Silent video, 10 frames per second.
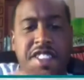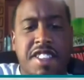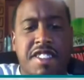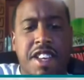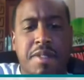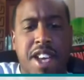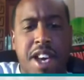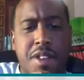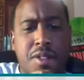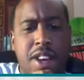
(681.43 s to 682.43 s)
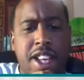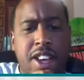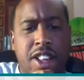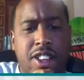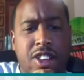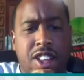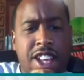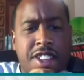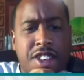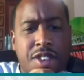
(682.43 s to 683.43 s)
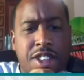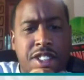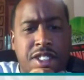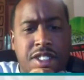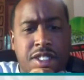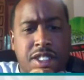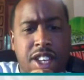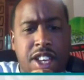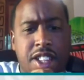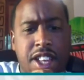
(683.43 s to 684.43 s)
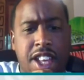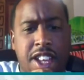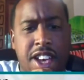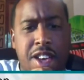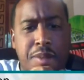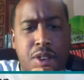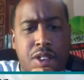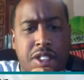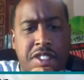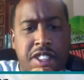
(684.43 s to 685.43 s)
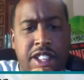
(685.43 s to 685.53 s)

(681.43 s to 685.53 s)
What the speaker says: at the same time, though, right? Orlando and Anaheim, or is it like?